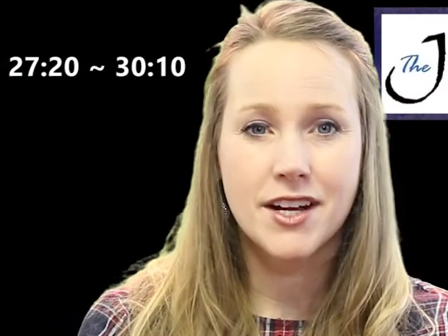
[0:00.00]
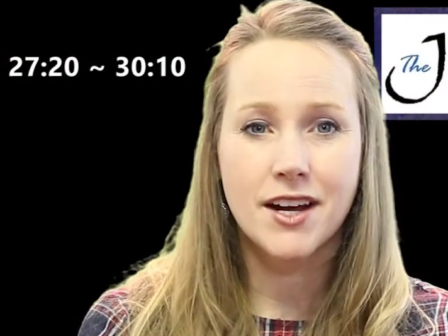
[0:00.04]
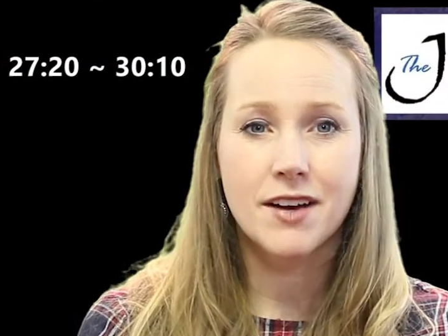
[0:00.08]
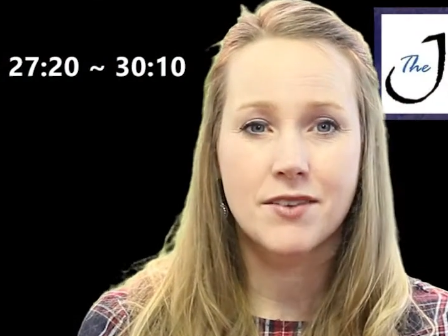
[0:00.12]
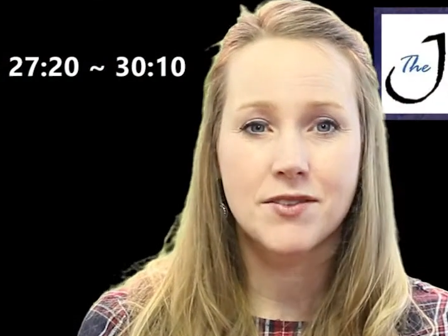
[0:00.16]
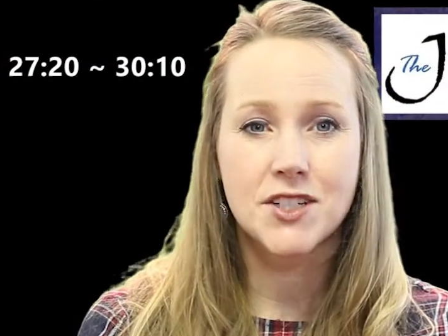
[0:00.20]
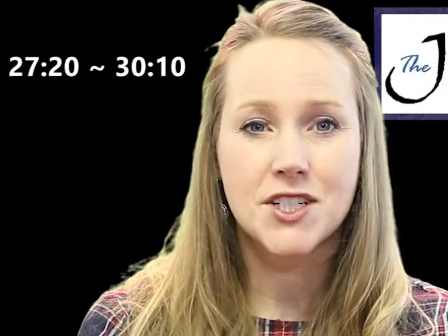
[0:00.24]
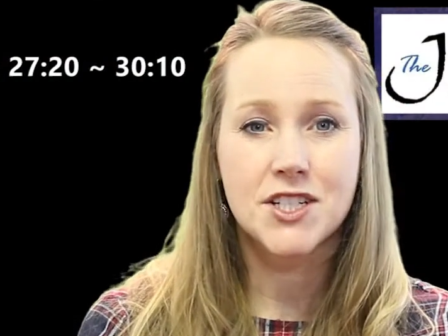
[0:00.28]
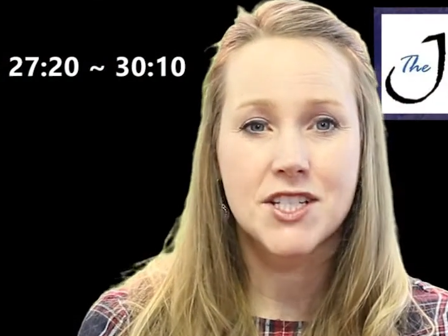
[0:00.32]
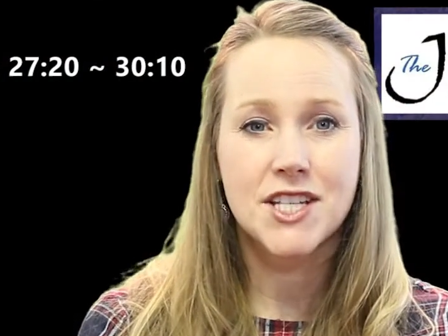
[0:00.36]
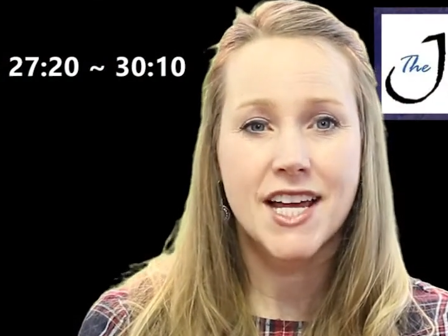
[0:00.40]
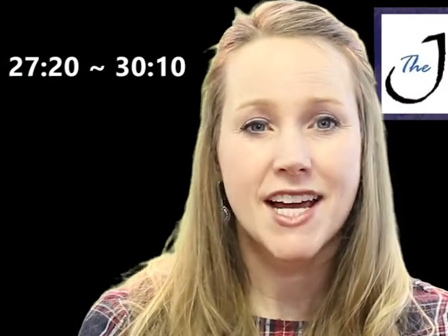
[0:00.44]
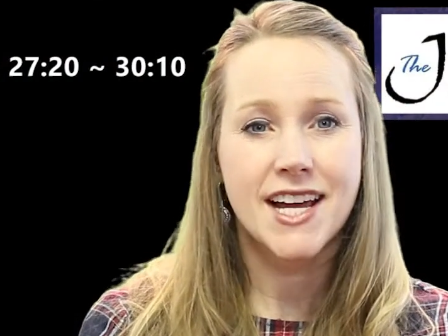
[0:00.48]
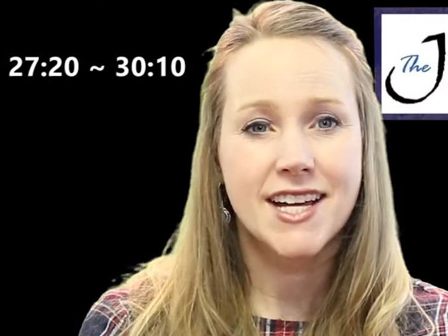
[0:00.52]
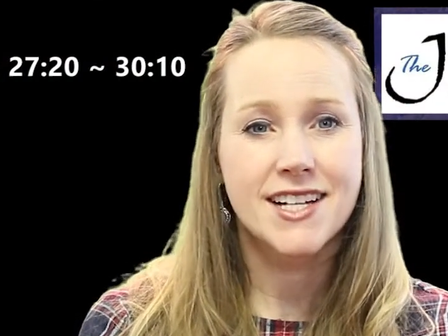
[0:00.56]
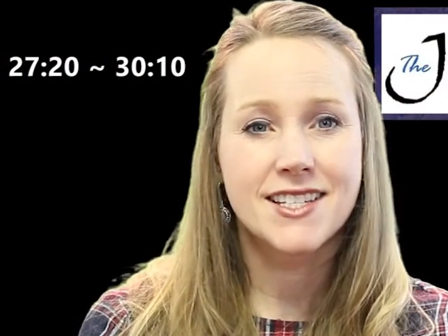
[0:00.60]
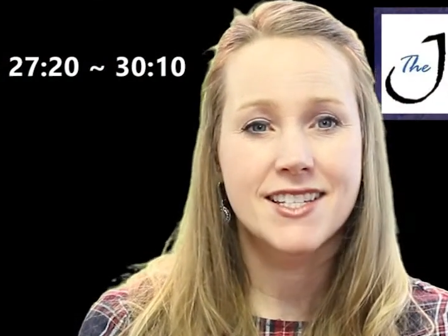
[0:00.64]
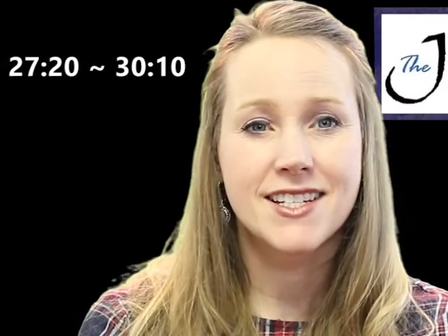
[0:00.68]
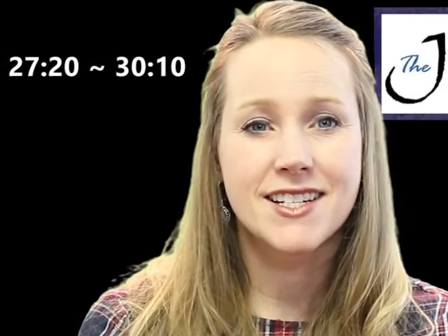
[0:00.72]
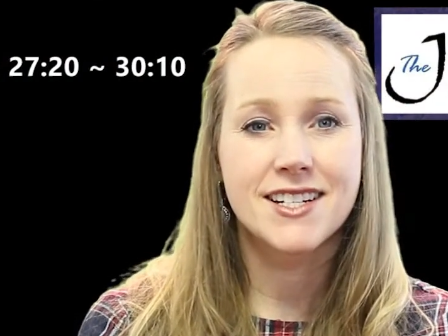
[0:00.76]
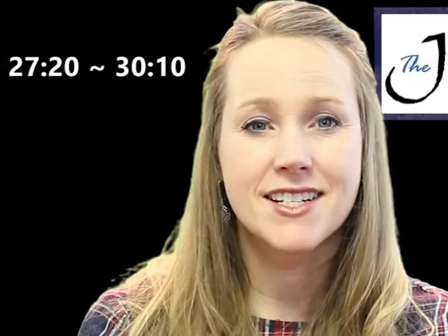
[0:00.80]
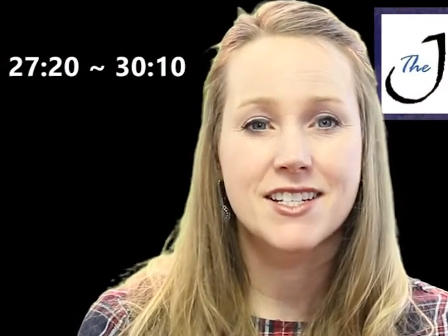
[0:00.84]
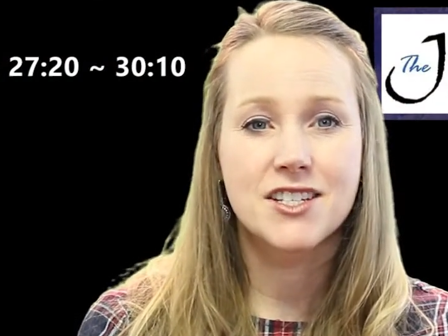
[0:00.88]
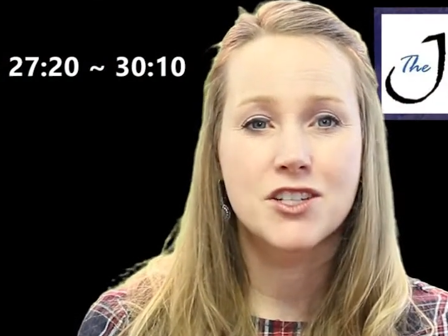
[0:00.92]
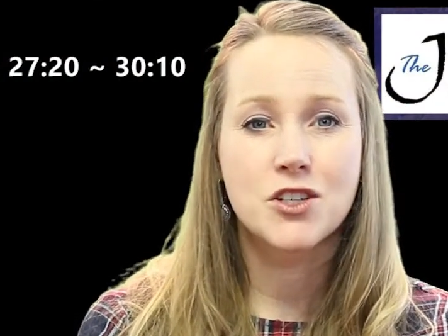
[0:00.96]
covers
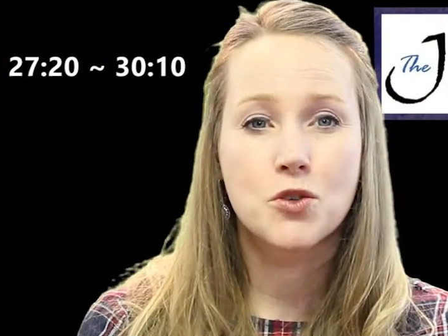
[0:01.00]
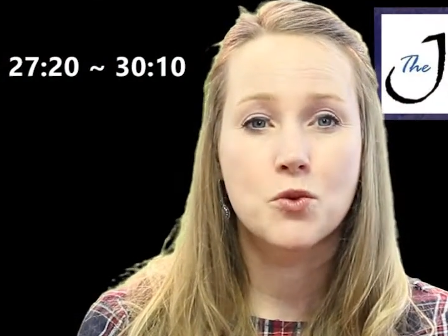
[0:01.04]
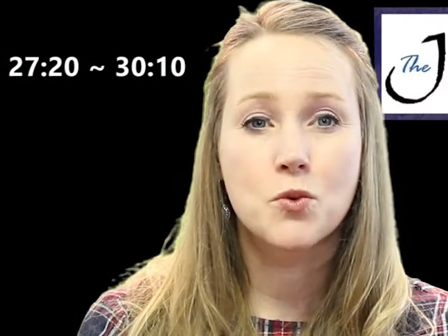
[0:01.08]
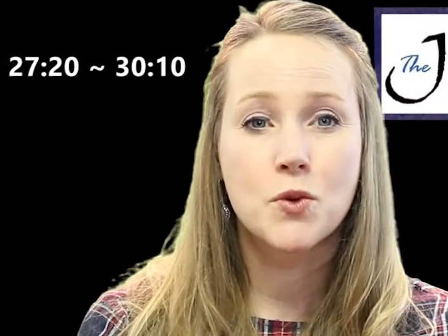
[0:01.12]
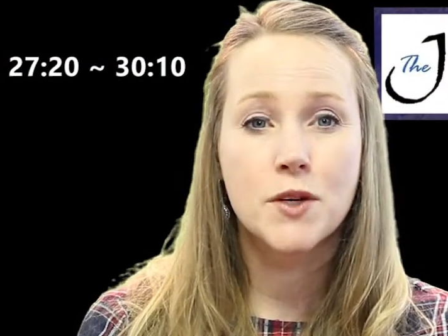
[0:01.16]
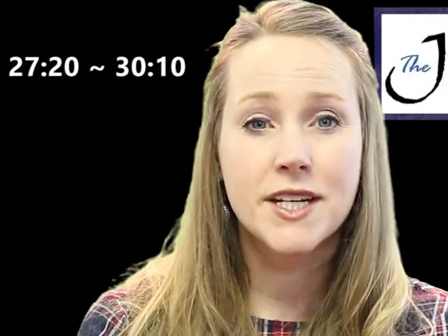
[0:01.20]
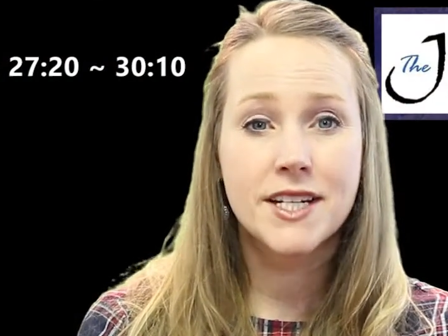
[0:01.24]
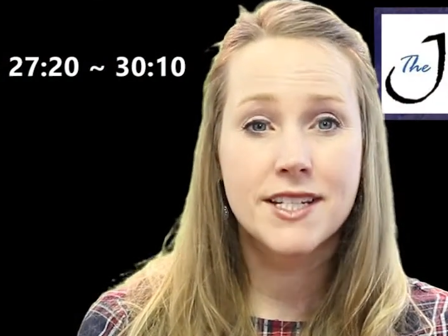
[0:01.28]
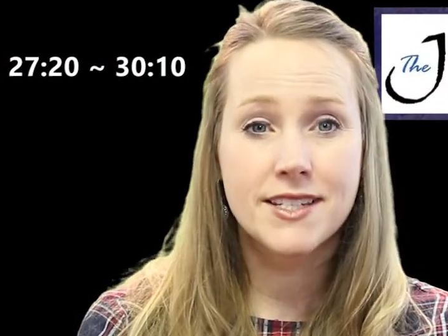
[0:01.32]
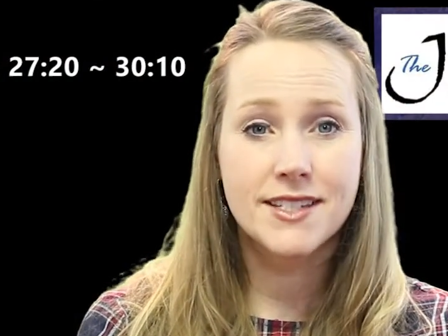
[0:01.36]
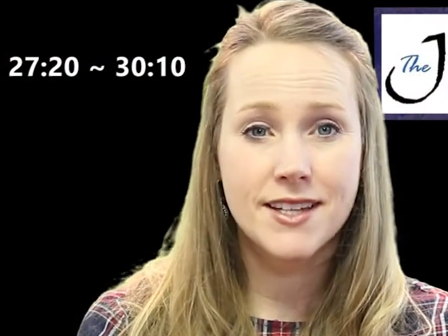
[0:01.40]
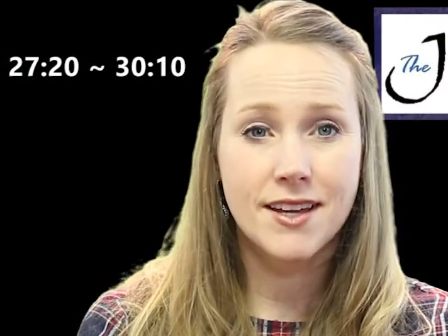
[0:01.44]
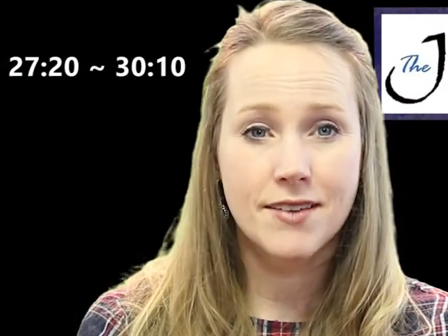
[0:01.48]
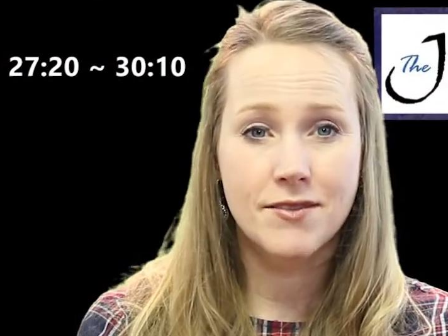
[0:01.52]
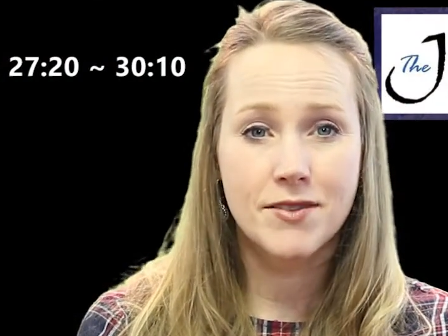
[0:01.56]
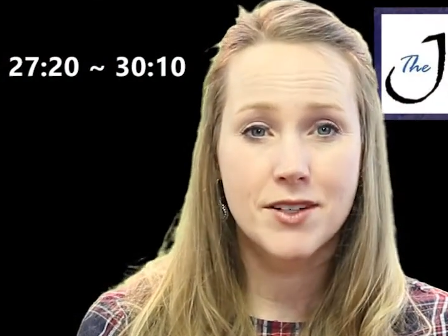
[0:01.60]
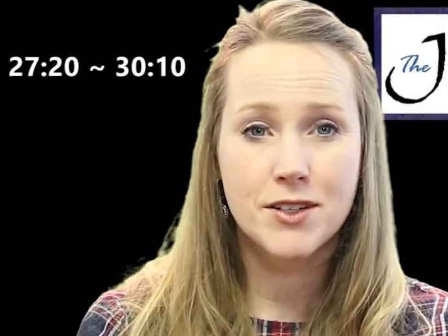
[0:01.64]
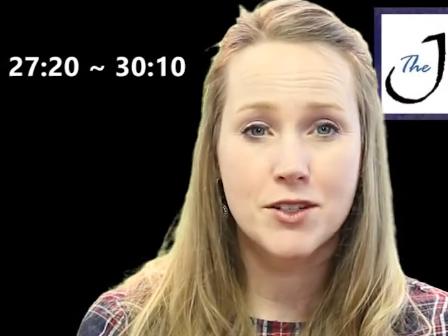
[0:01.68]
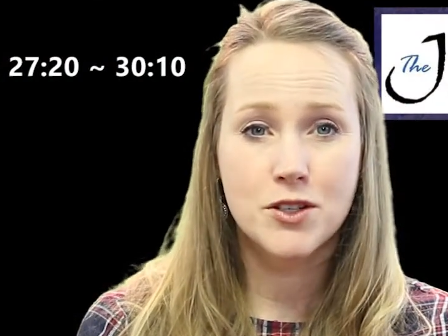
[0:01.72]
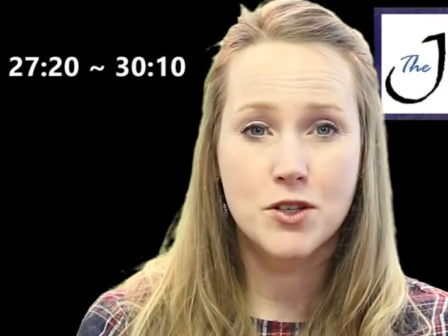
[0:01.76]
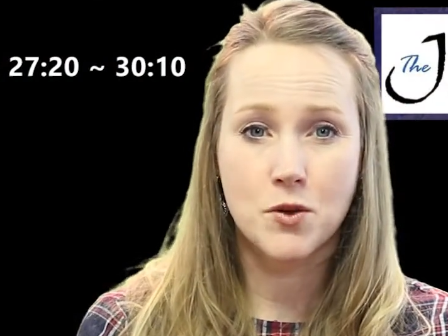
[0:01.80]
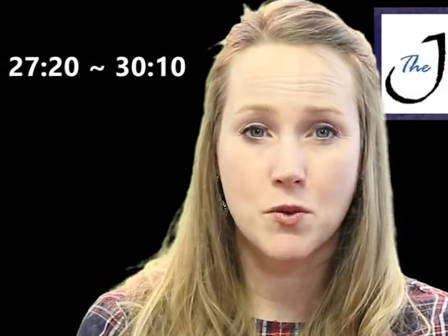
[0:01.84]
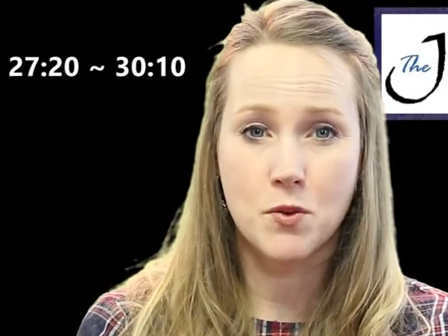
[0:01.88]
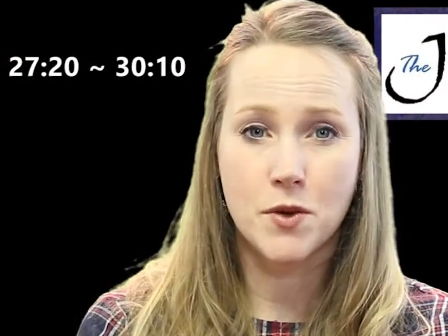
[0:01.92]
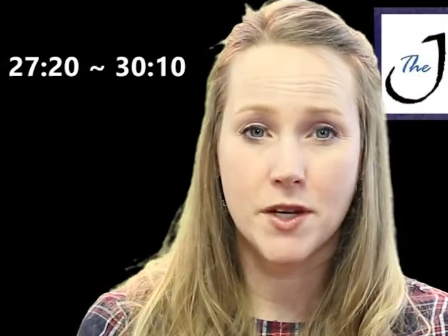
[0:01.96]
Exodus
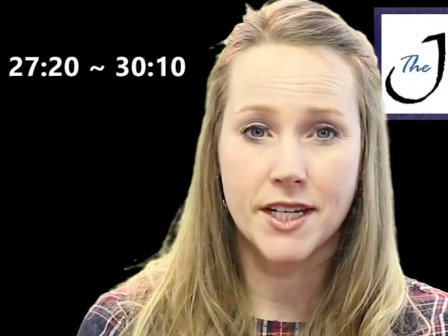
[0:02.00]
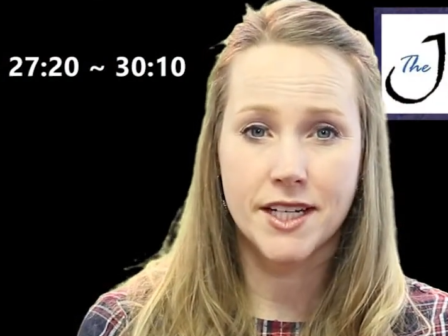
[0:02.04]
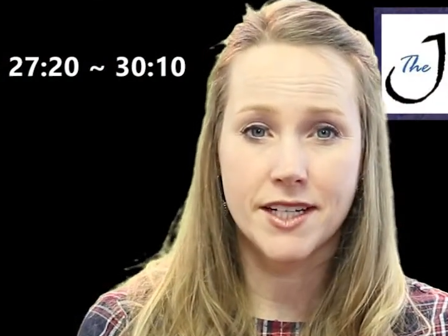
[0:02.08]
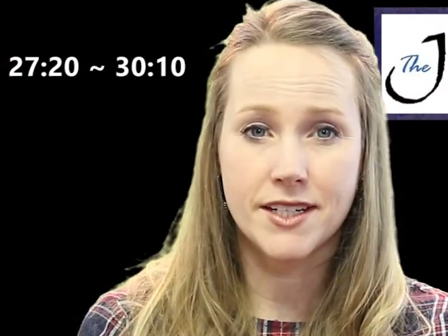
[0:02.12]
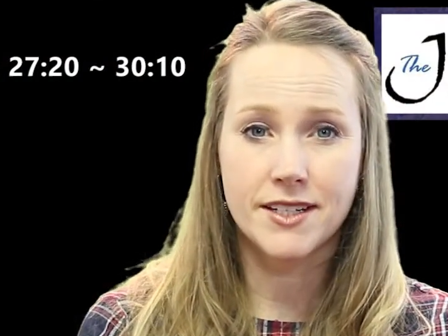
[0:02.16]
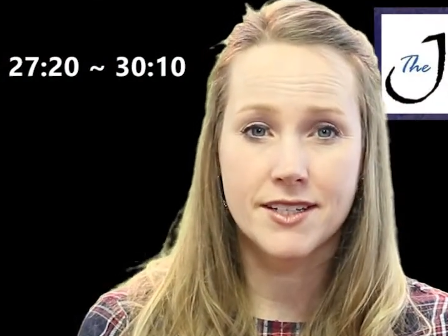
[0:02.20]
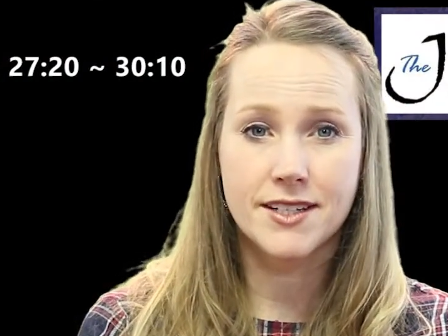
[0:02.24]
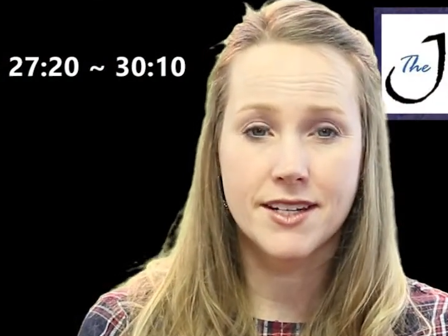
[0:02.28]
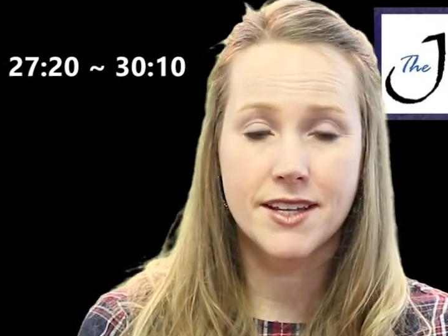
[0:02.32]
27:20